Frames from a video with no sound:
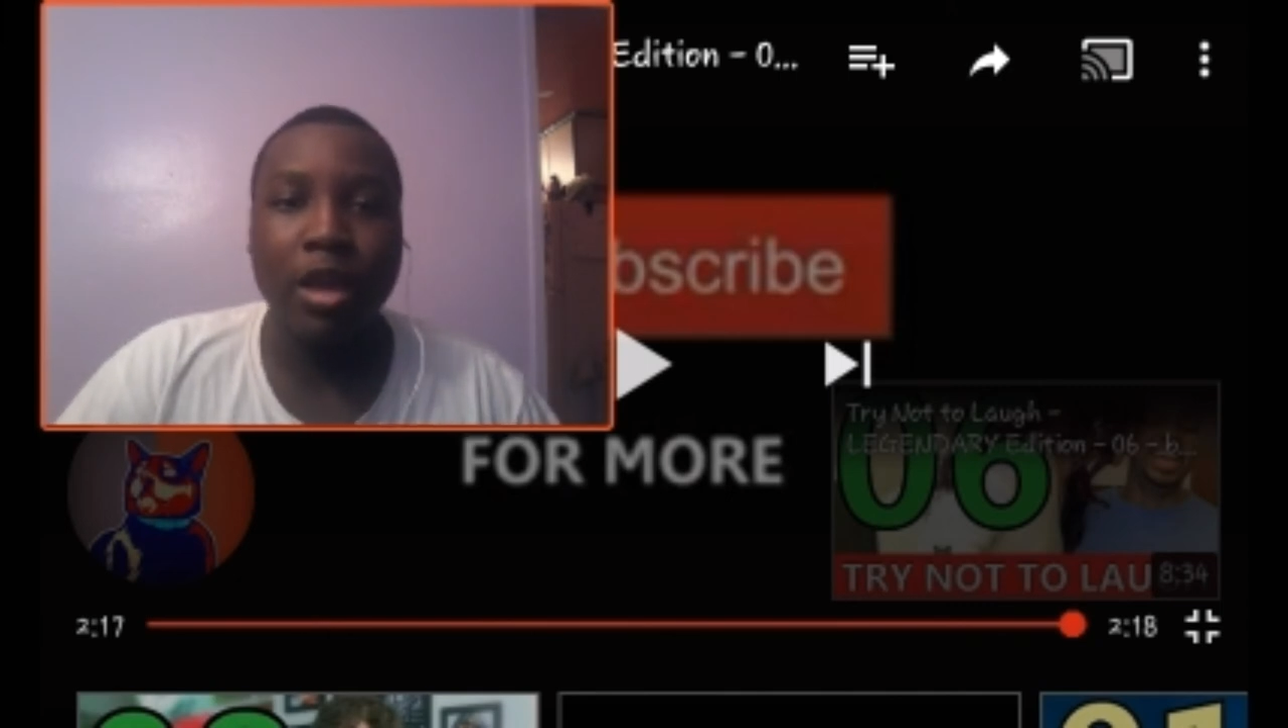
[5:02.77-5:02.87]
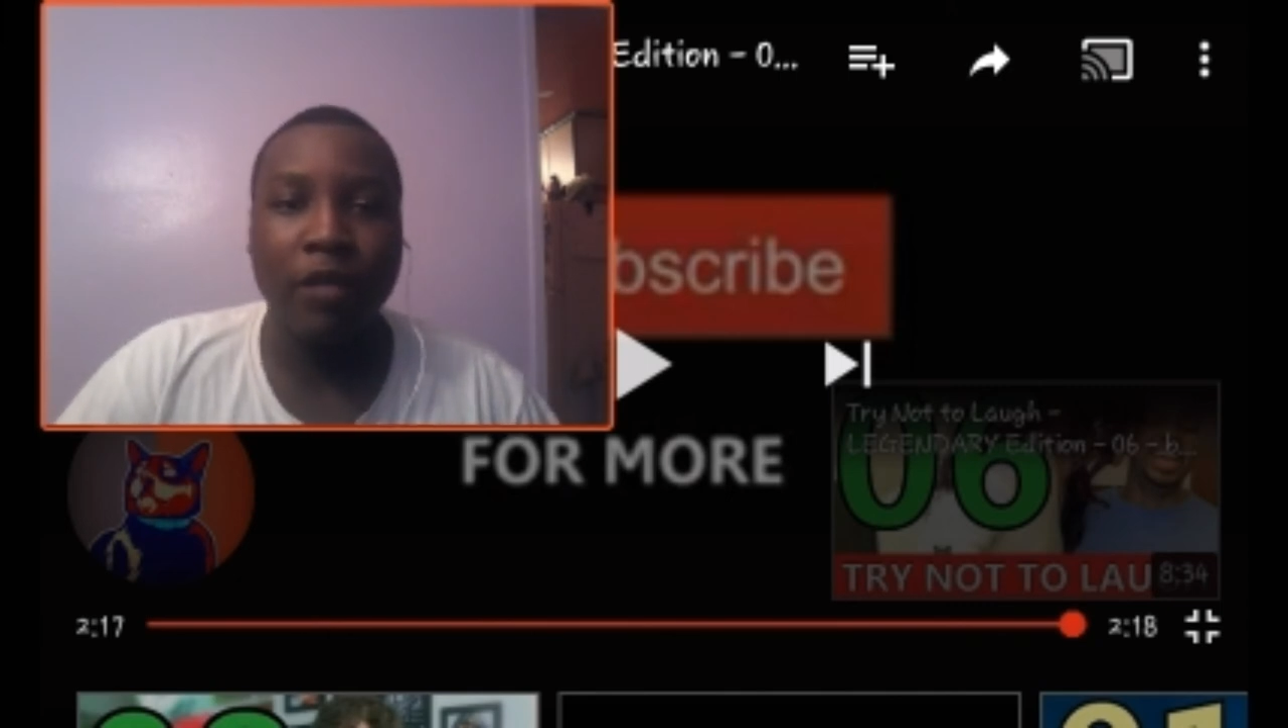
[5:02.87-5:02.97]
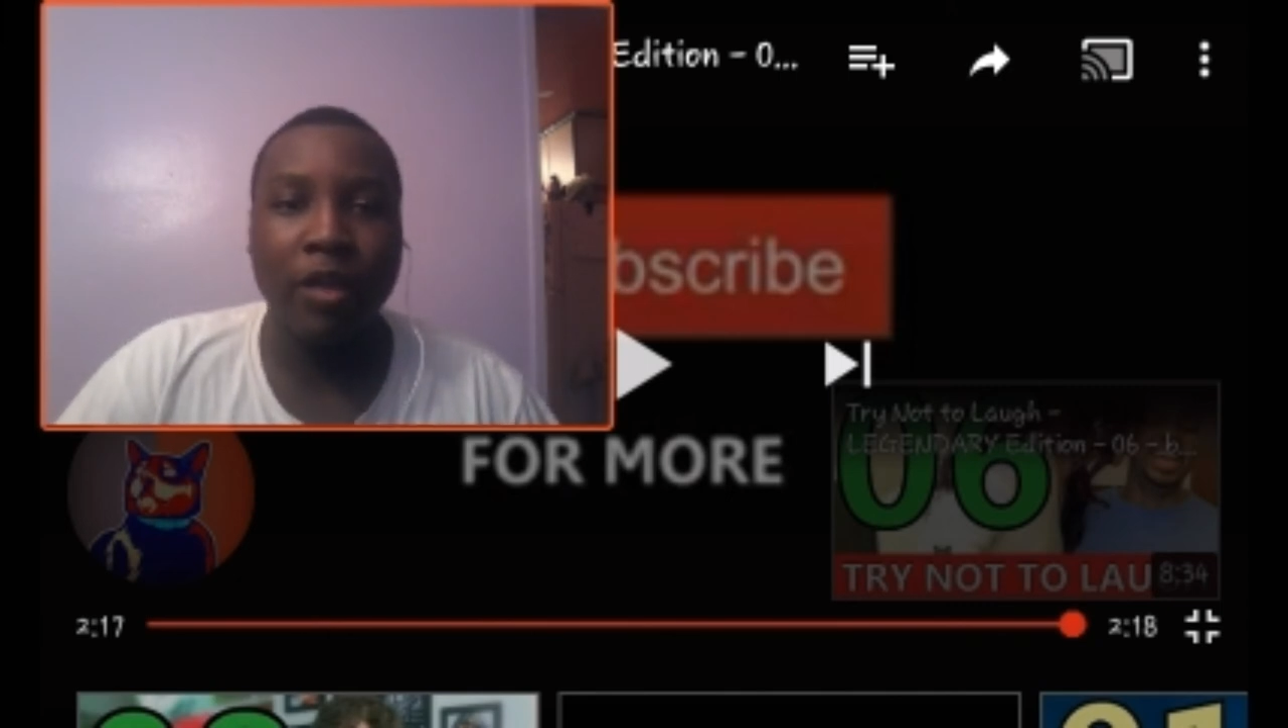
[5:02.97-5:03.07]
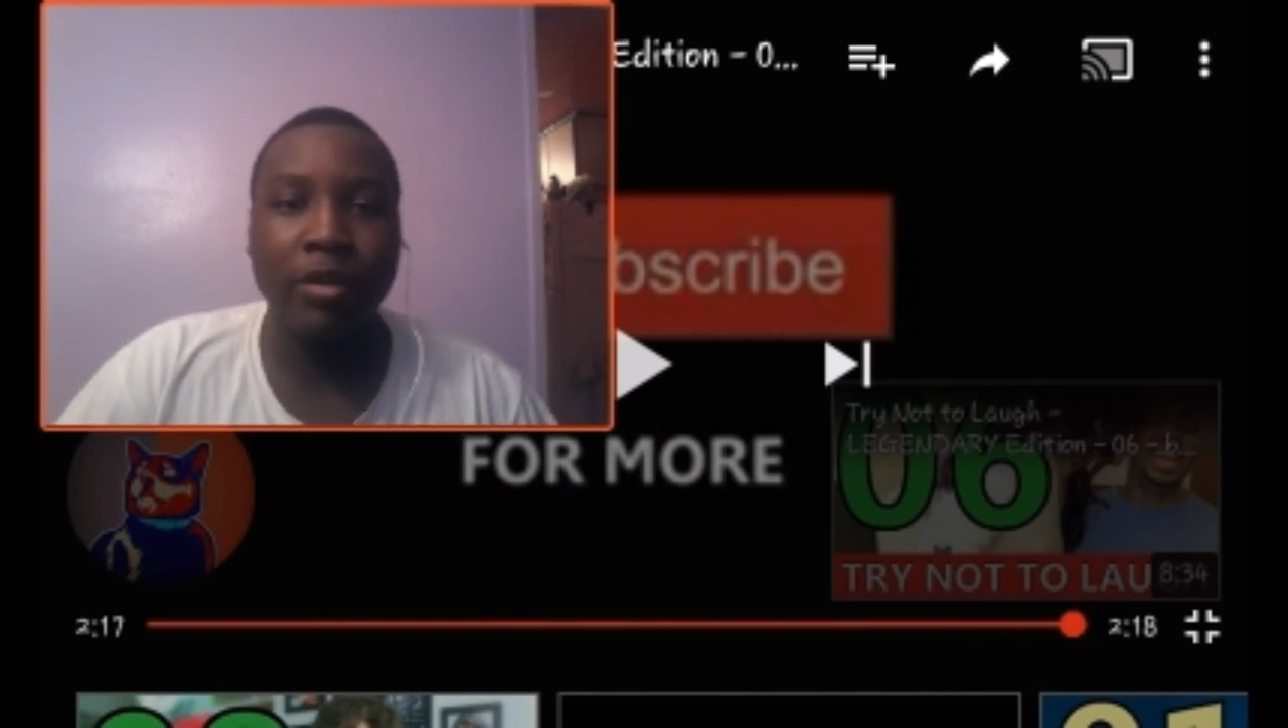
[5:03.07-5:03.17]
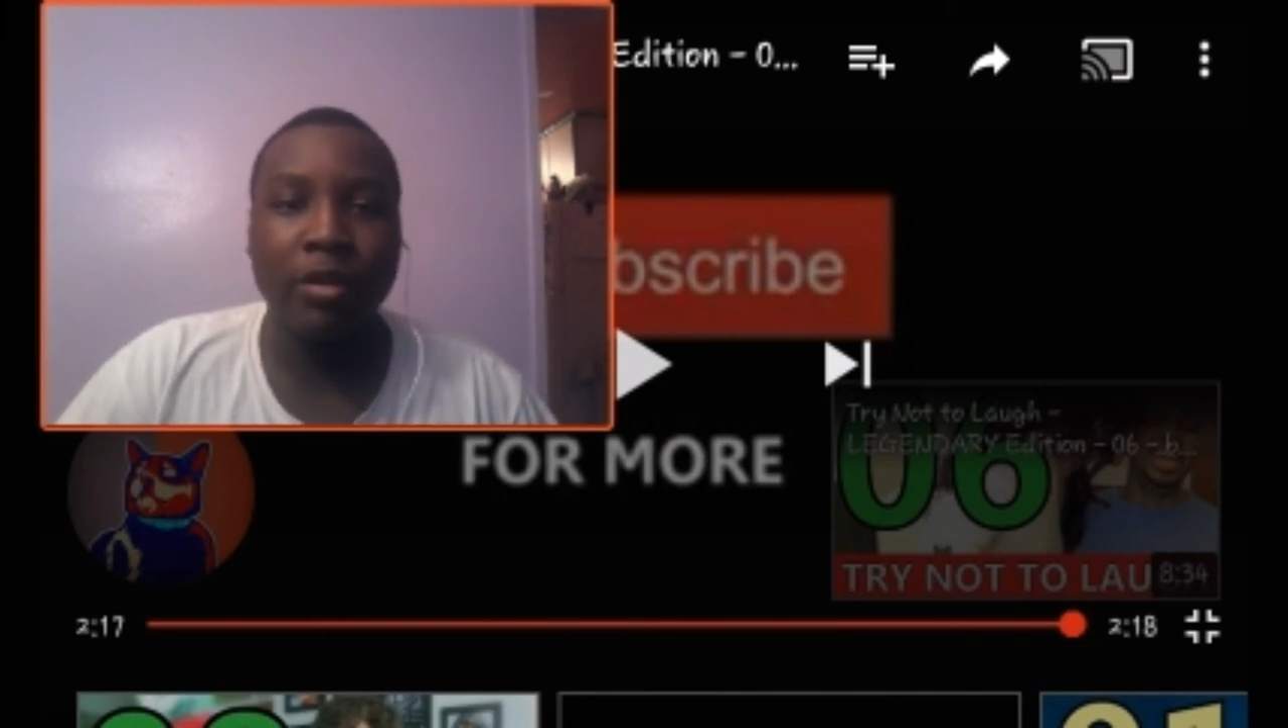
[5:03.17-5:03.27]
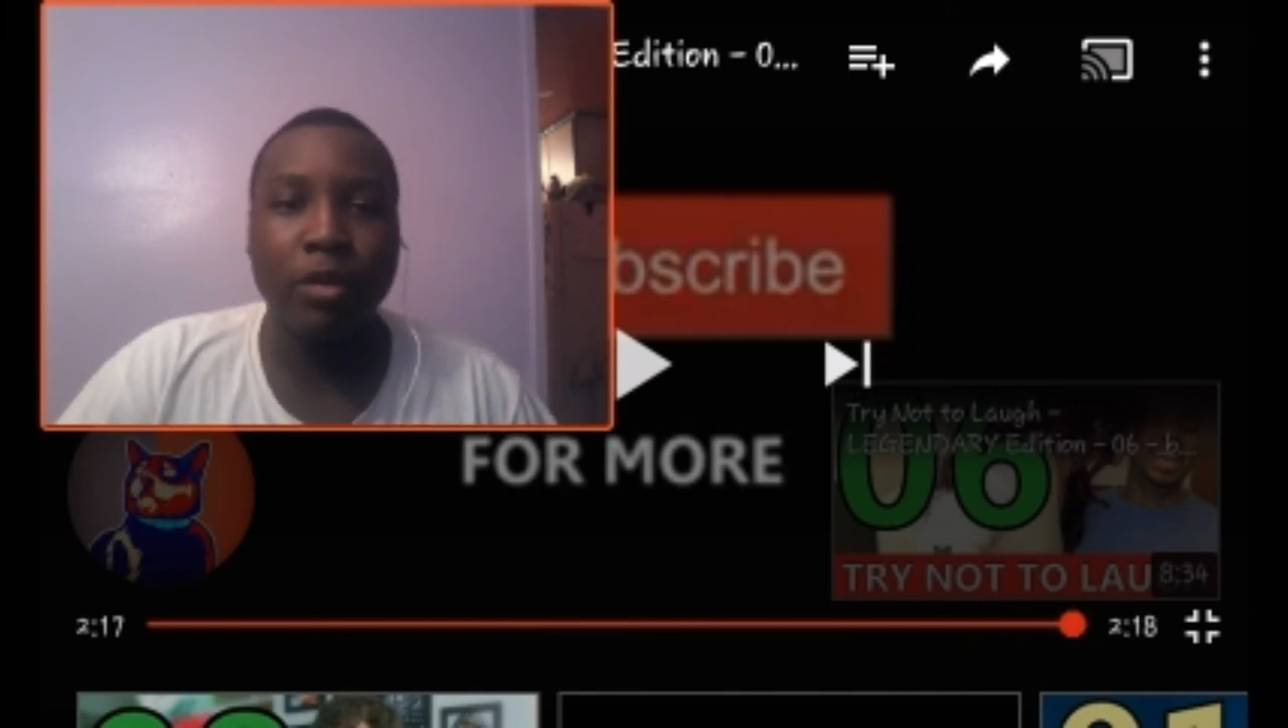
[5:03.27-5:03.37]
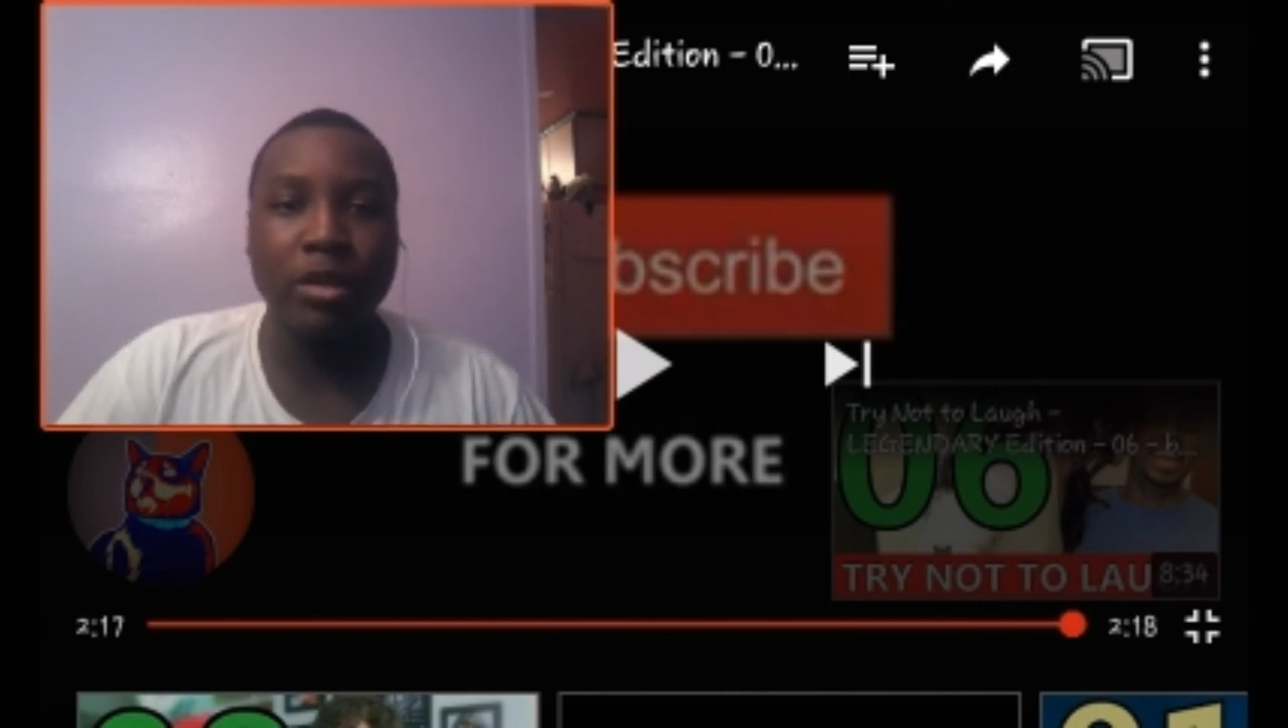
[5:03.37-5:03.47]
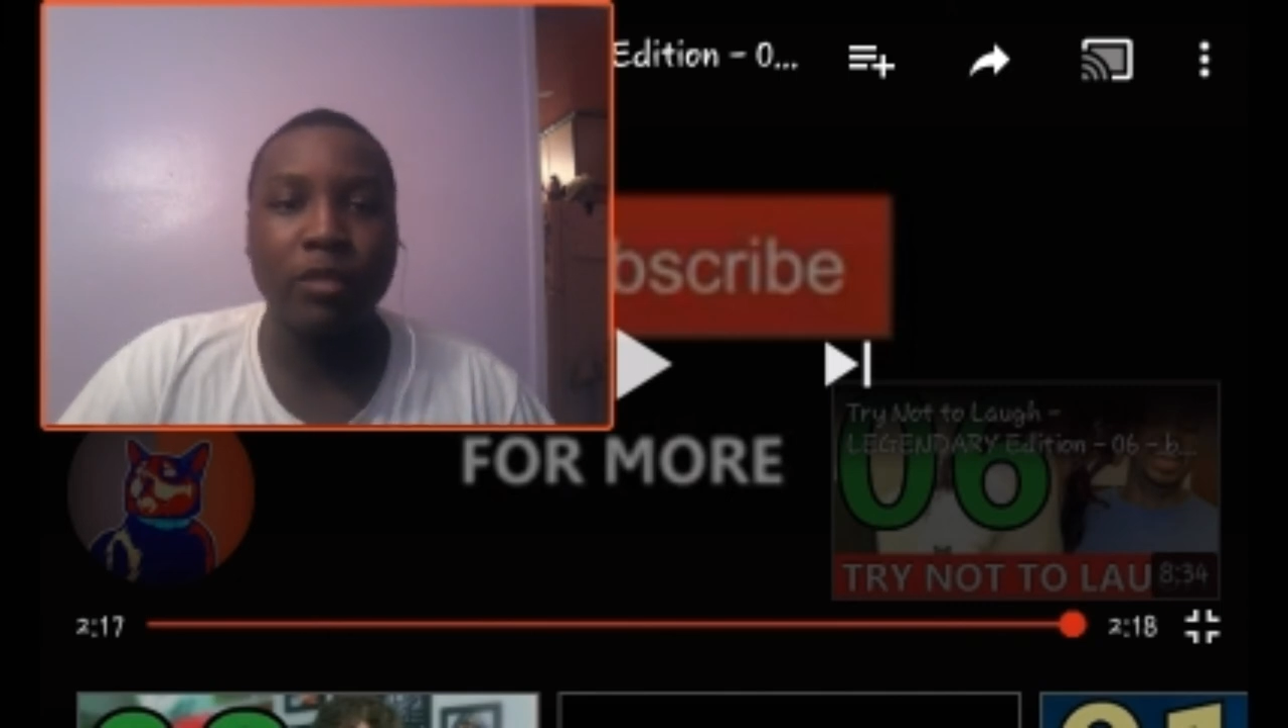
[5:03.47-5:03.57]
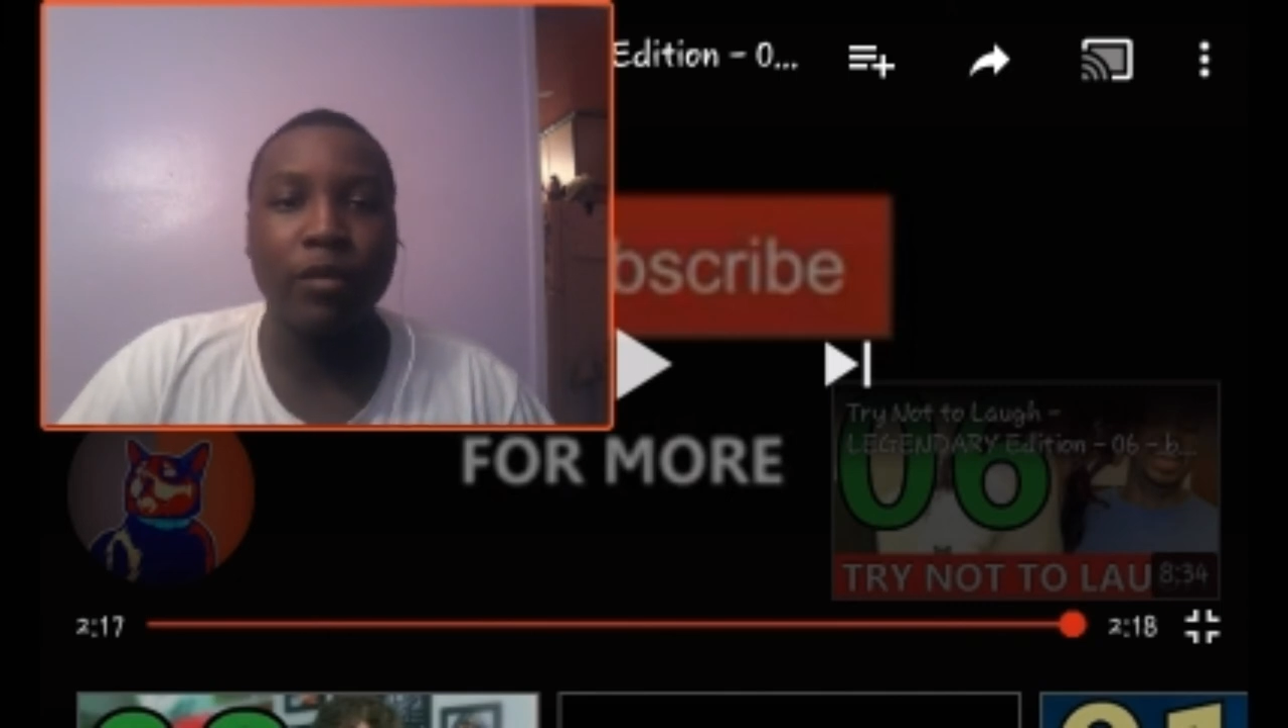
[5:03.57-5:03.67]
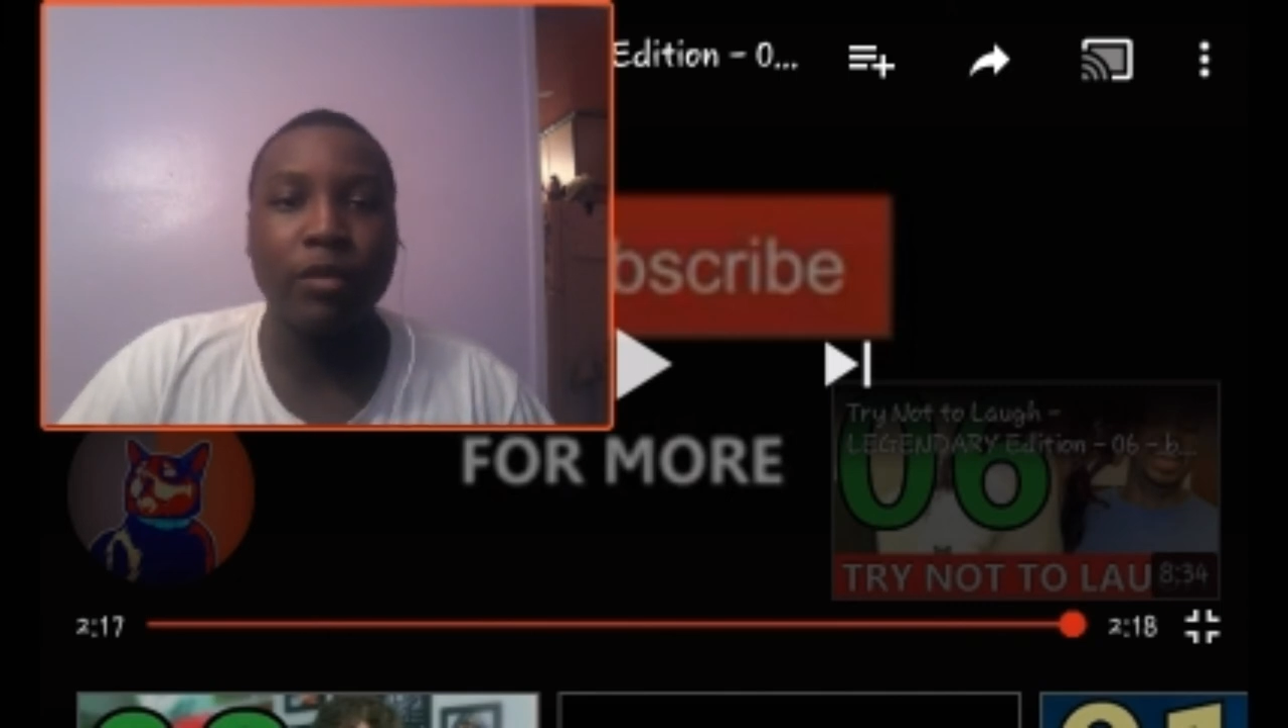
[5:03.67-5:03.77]
If you have any
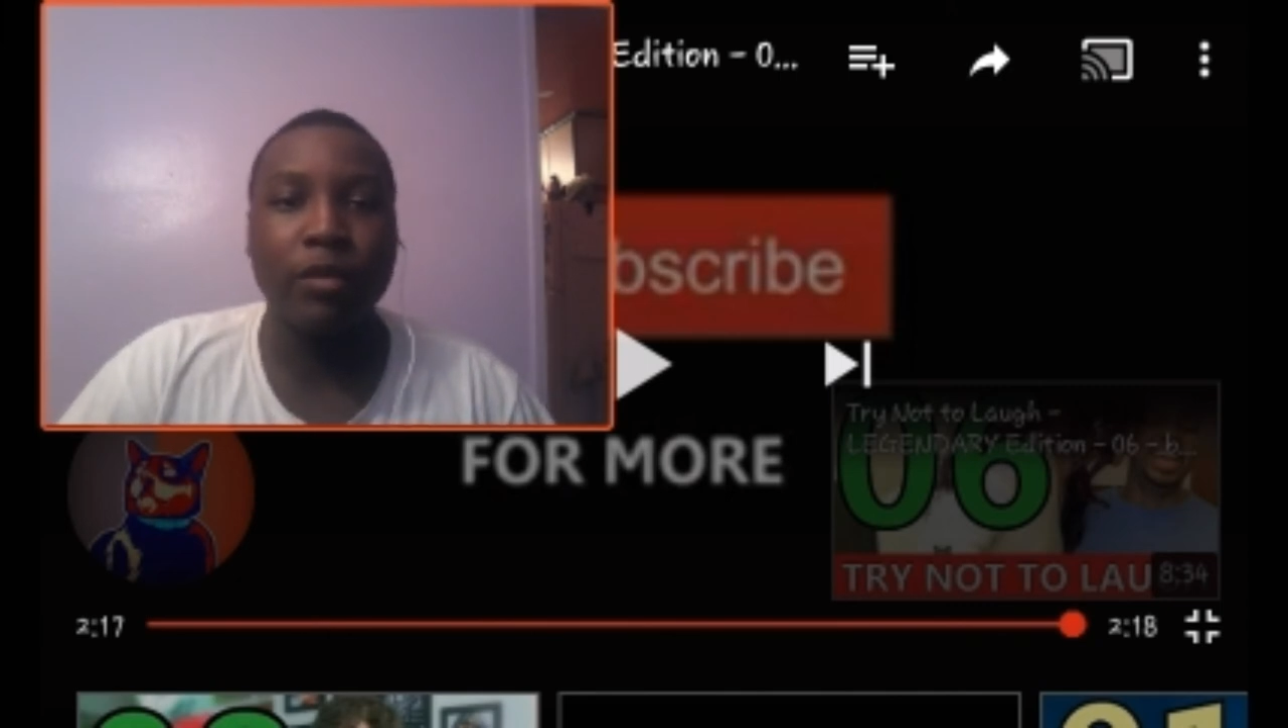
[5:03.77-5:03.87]
questions, feel